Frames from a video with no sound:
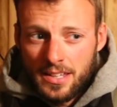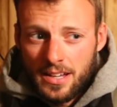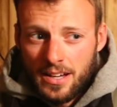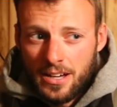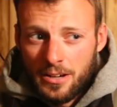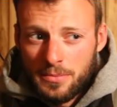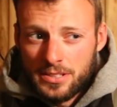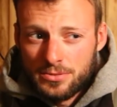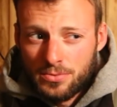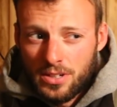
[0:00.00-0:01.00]
um,
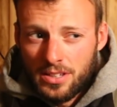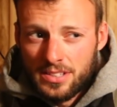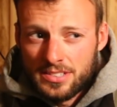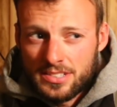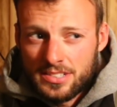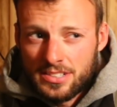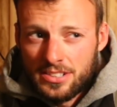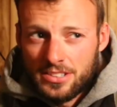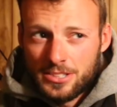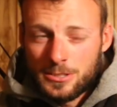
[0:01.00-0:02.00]
as well as, you
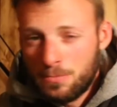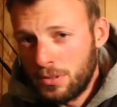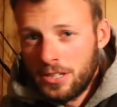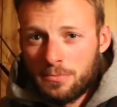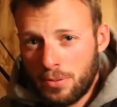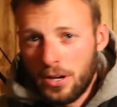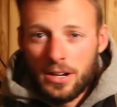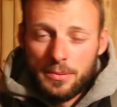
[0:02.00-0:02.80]
know, the speed part.